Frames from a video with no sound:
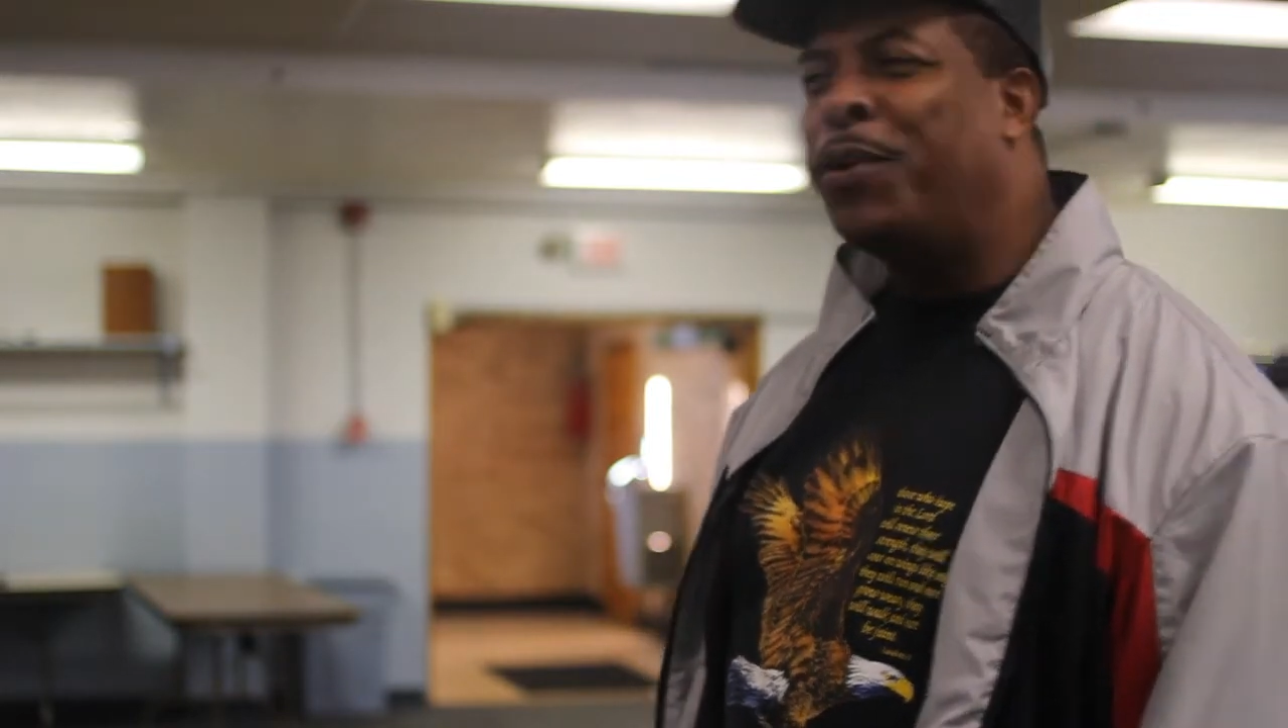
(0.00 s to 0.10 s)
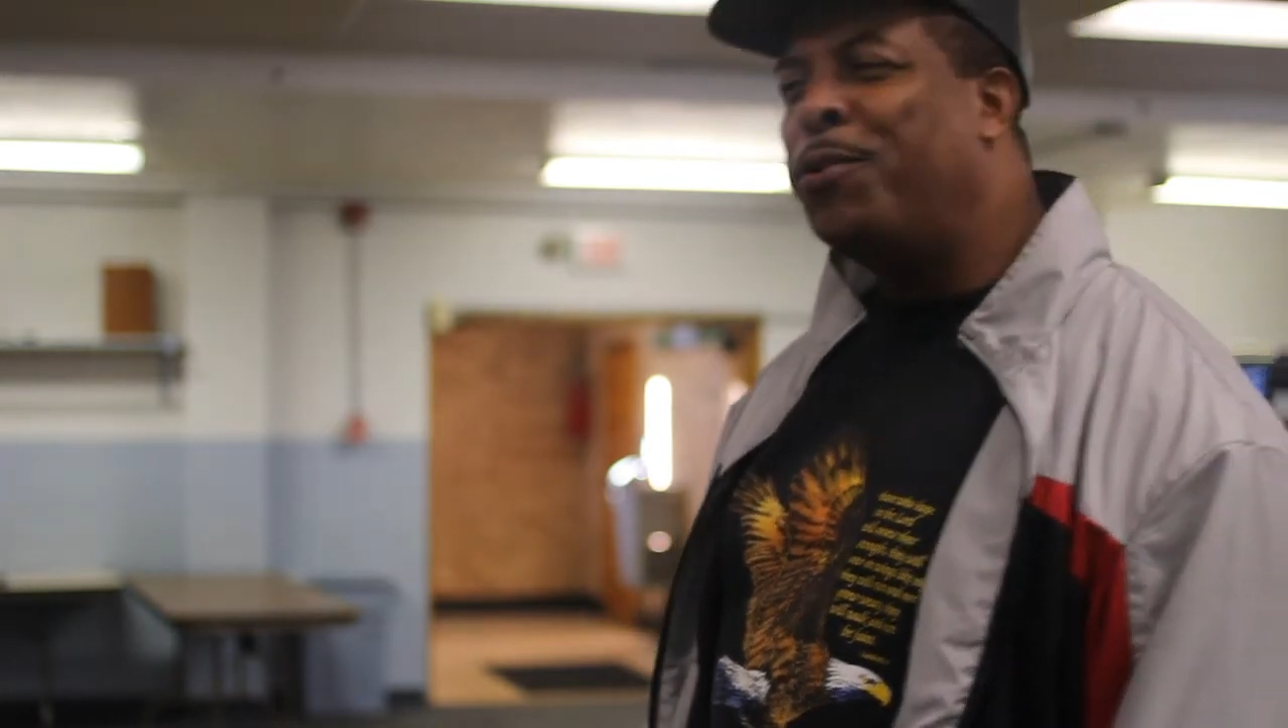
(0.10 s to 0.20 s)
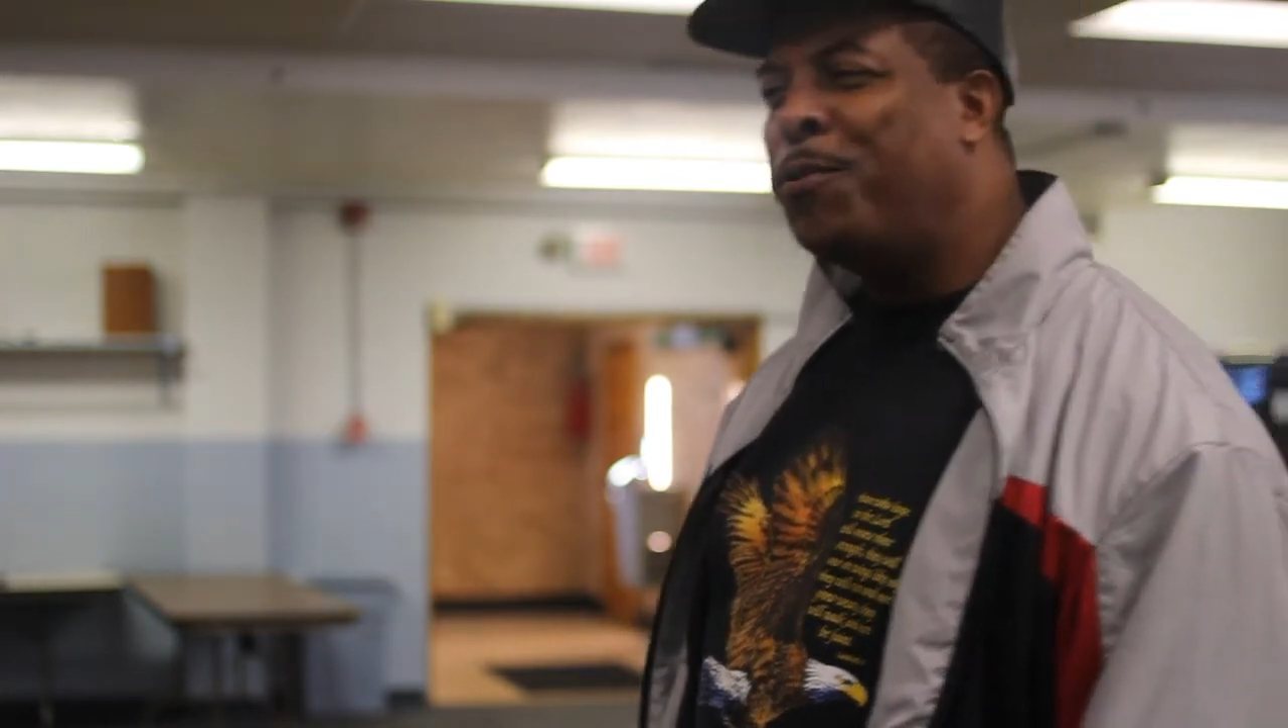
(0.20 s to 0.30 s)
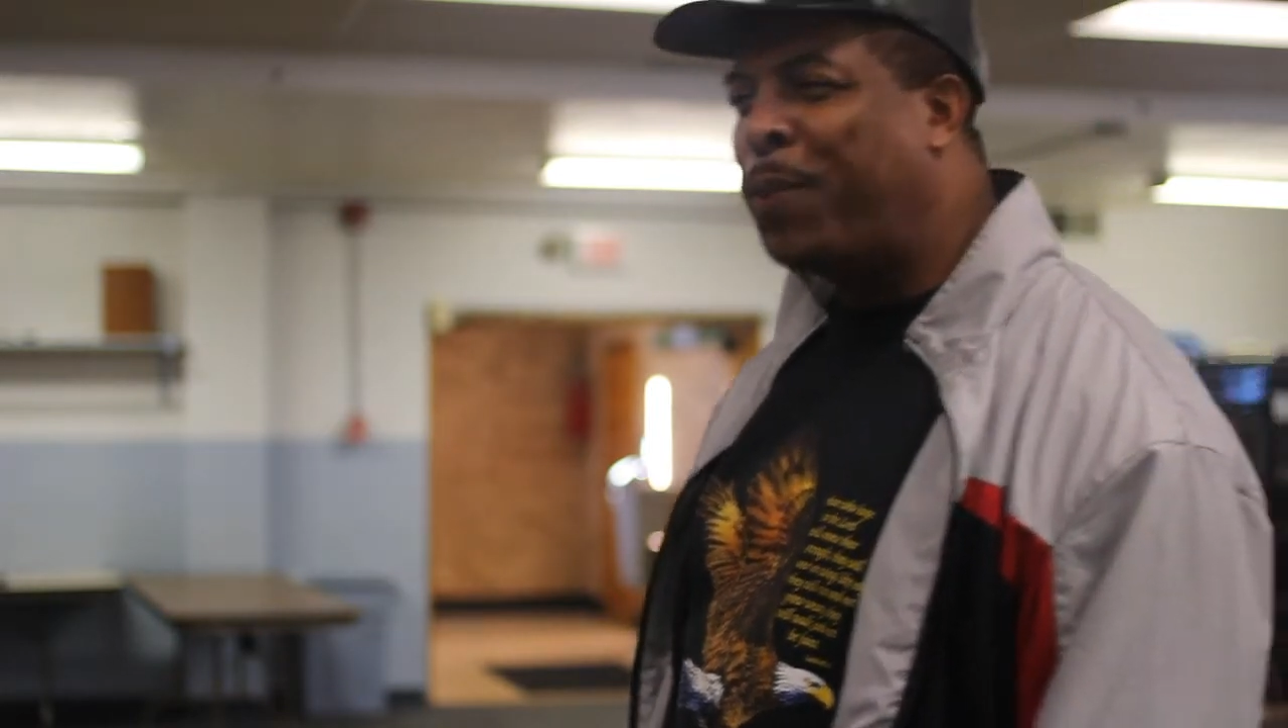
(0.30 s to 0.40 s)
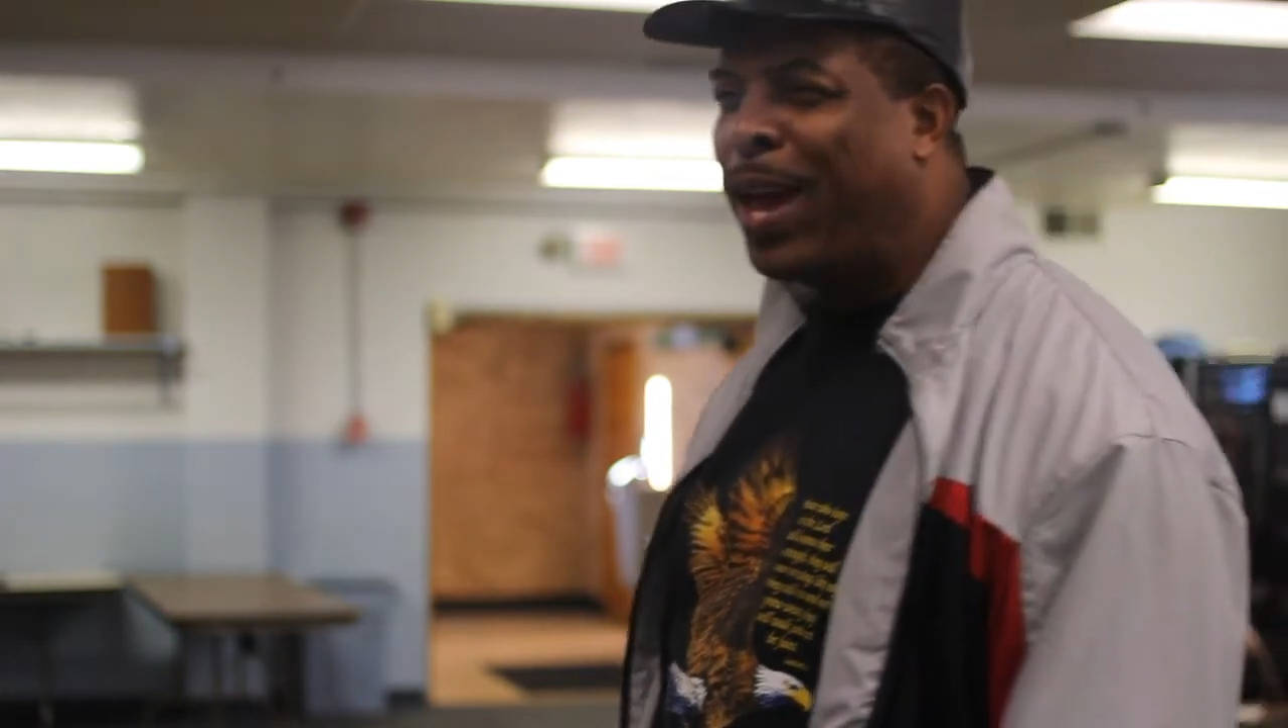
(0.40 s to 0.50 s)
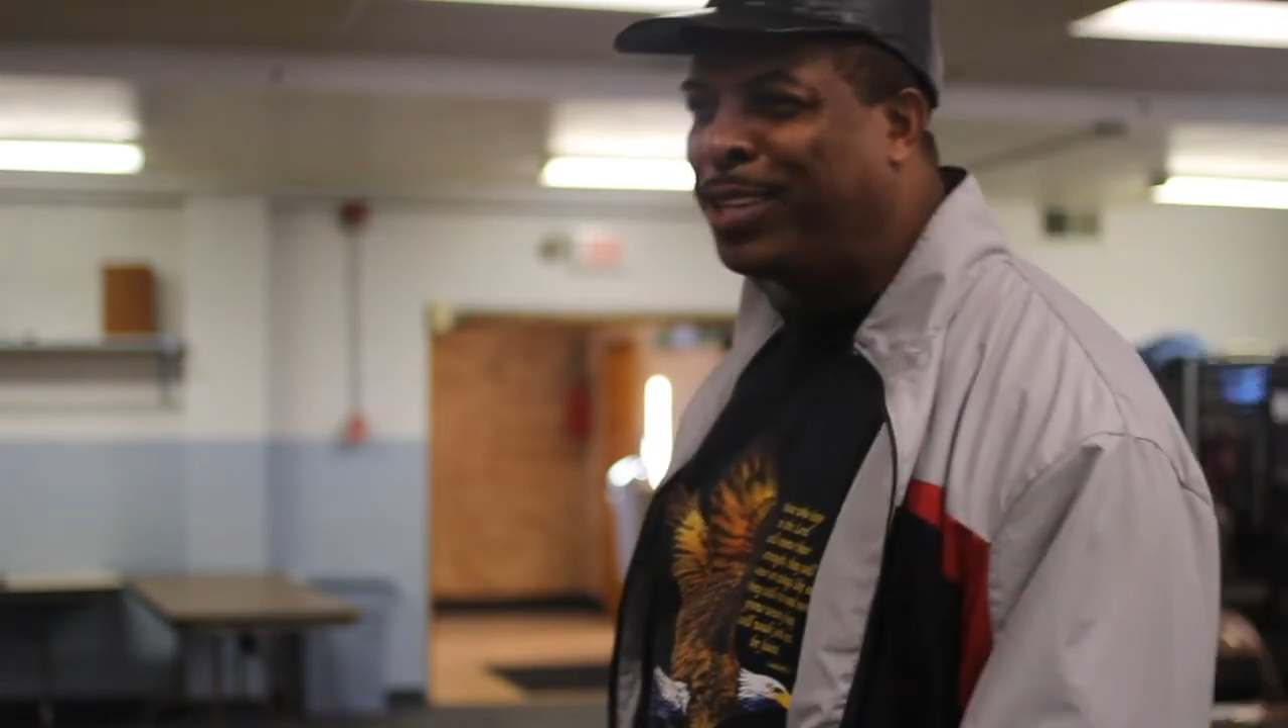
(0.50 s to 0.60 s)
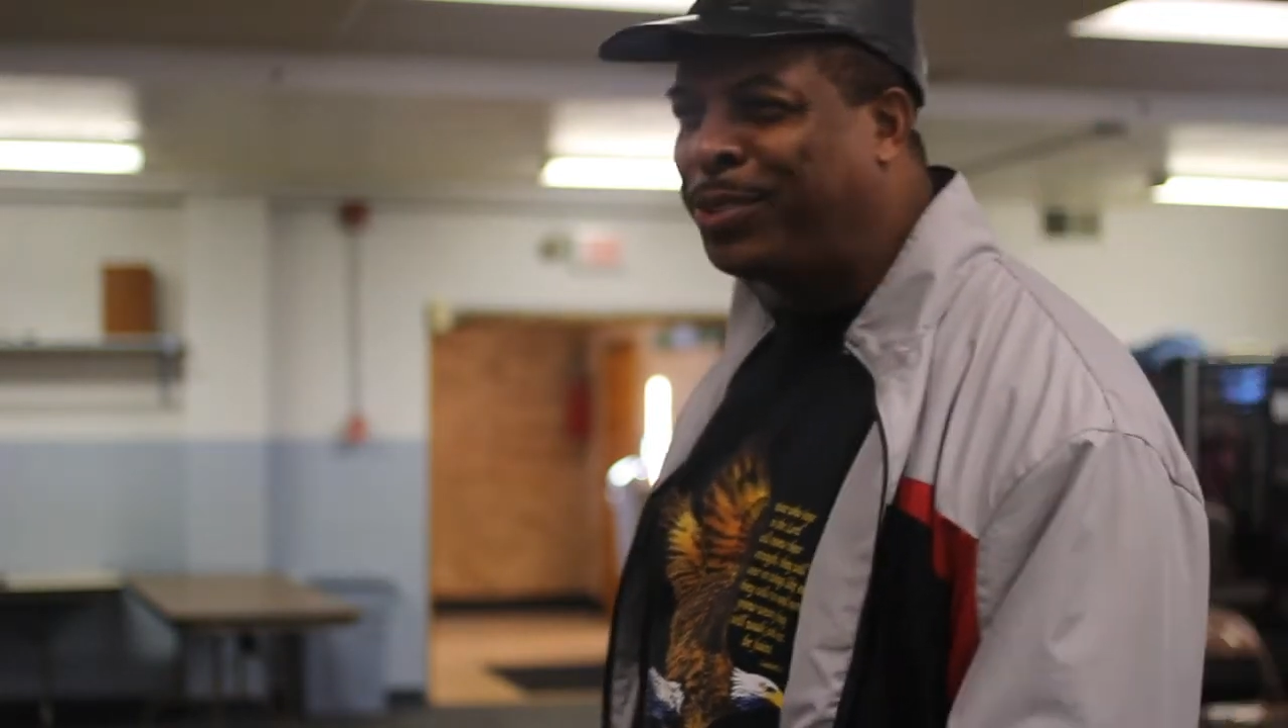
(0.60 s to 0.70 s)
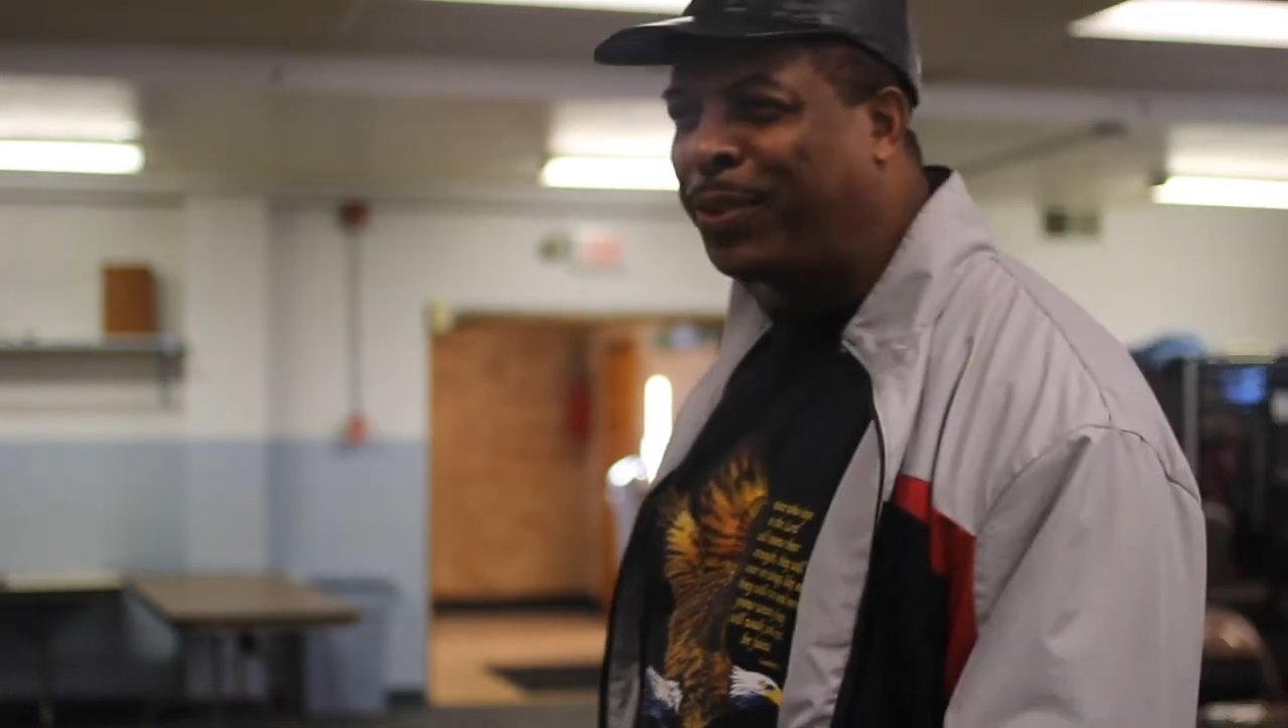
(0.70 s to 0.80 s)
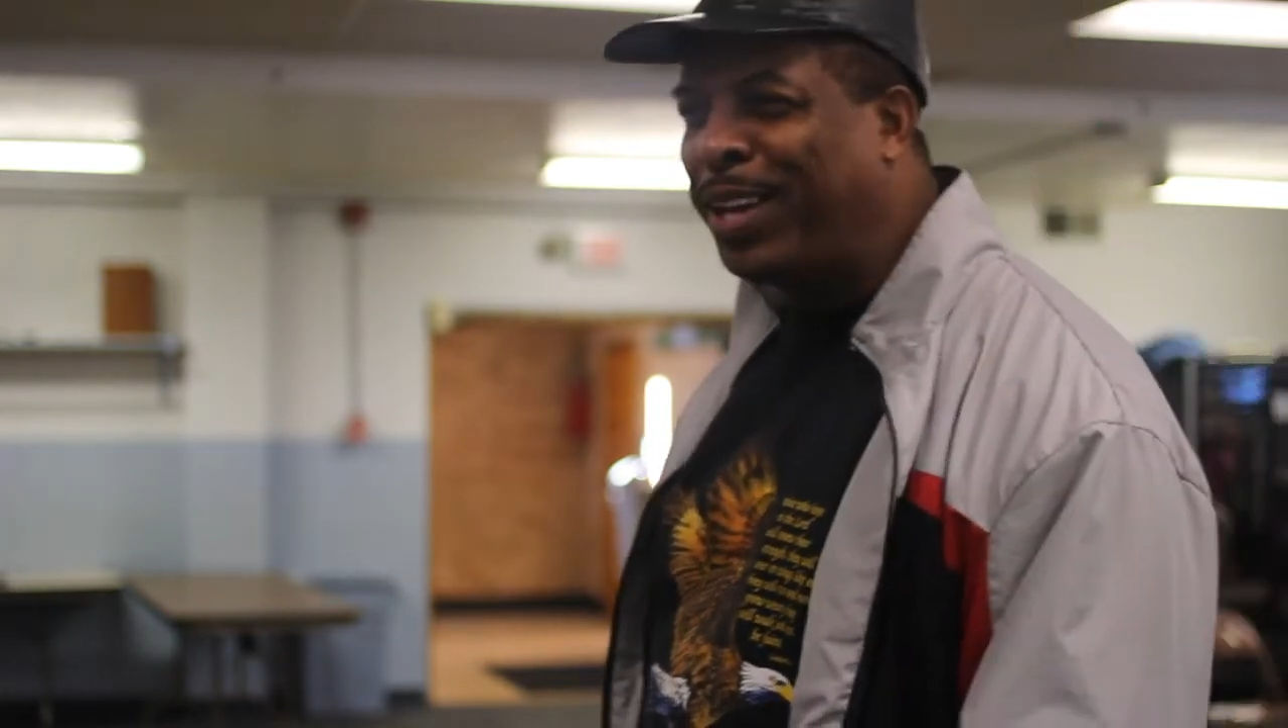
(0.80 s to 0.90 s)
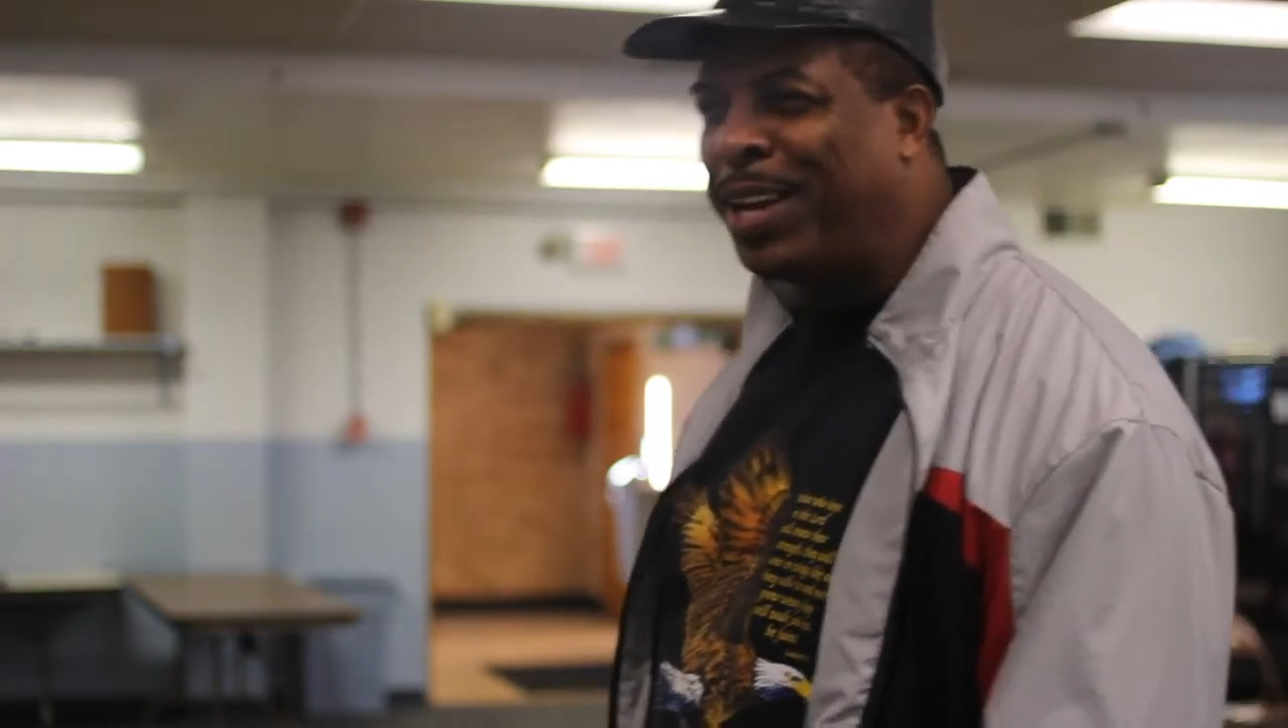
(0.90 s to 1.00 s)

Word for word: Food Pantry